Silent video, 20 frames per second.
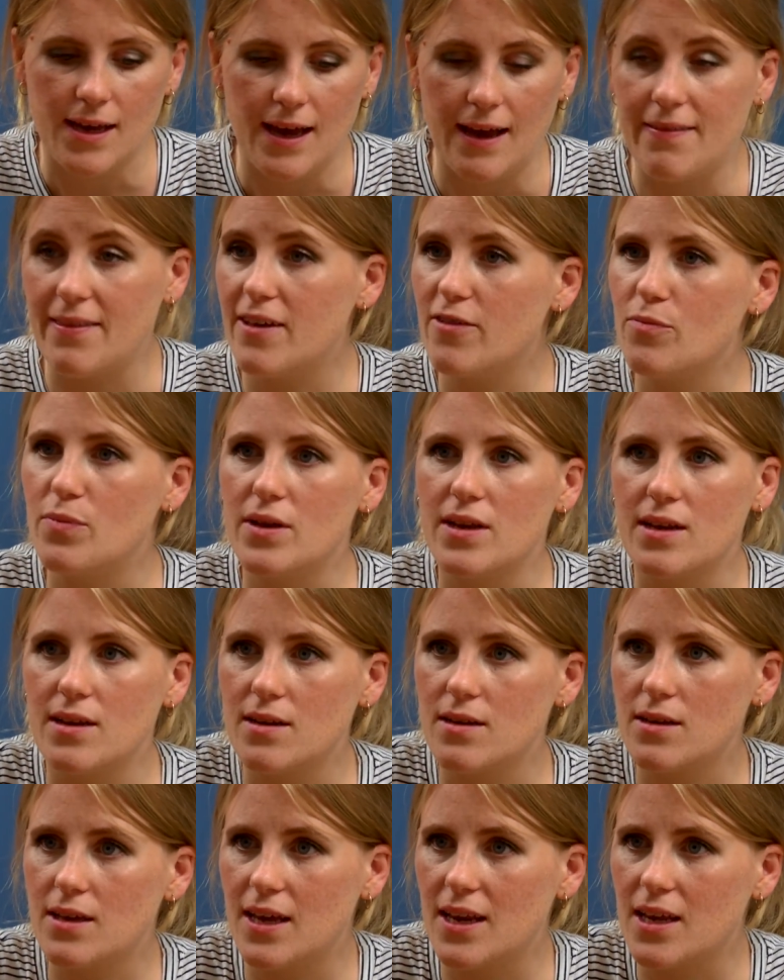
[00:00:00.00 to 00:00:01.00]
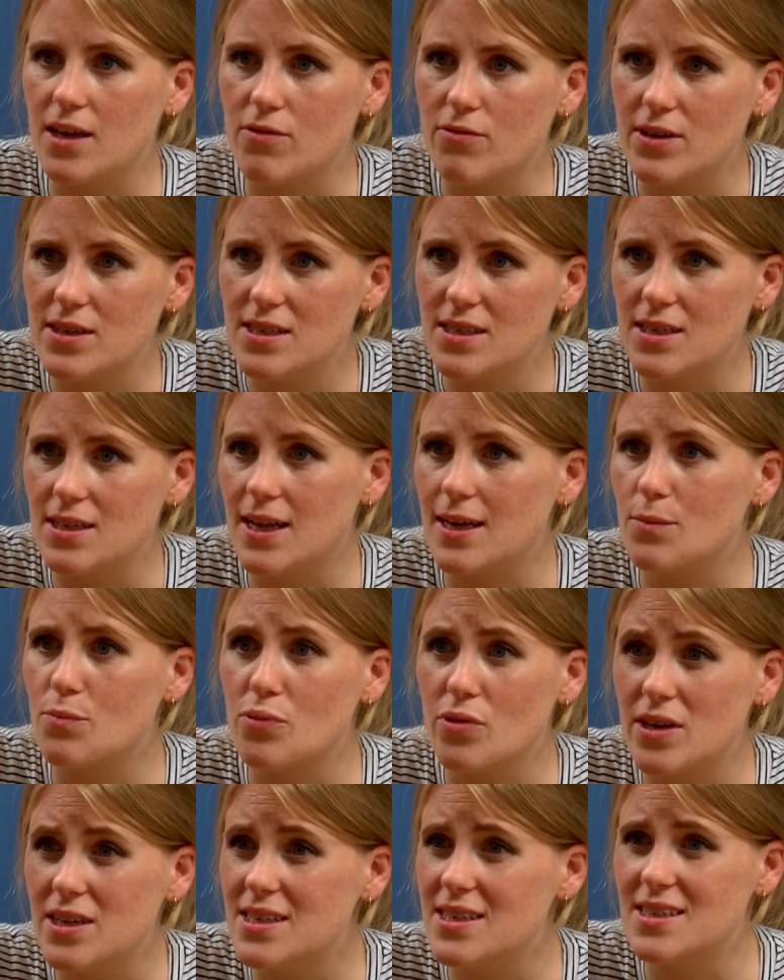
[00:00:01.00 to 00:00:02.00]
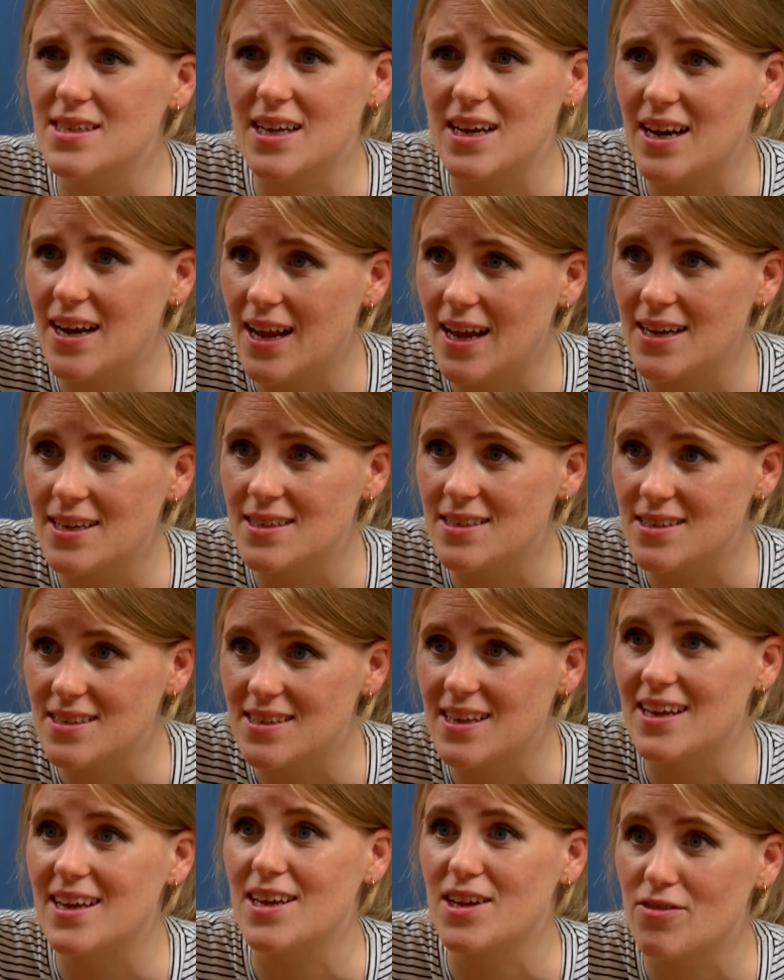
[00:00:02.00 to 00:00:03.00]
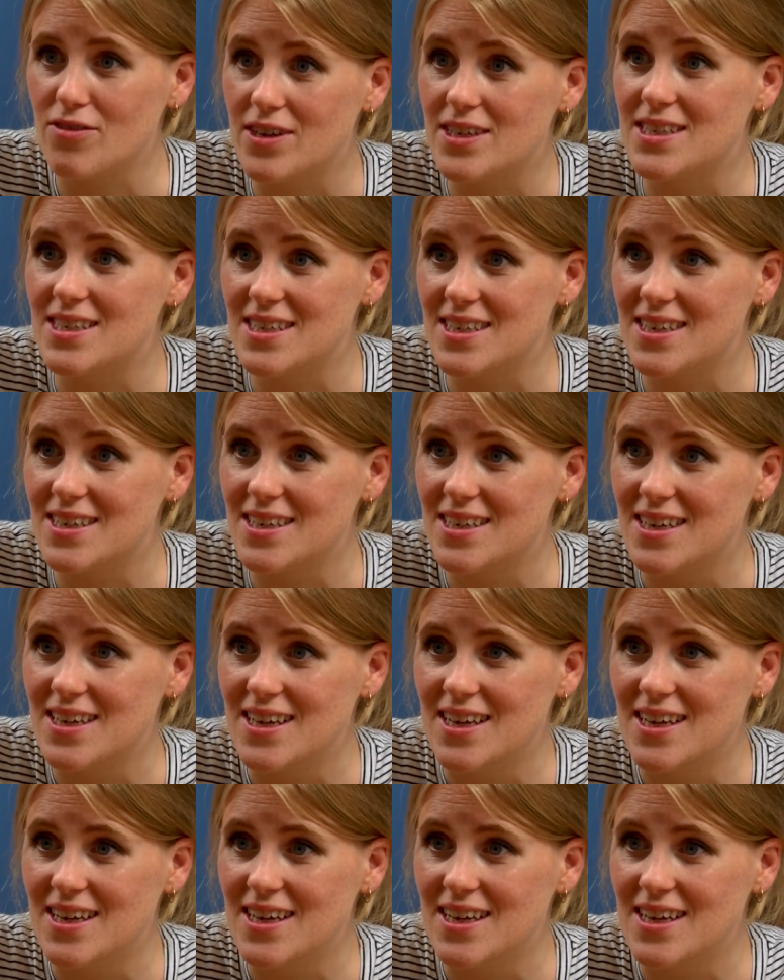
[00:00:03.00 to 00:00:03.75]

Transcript: And they've been getting arrested, like priests and nuns getting arrested.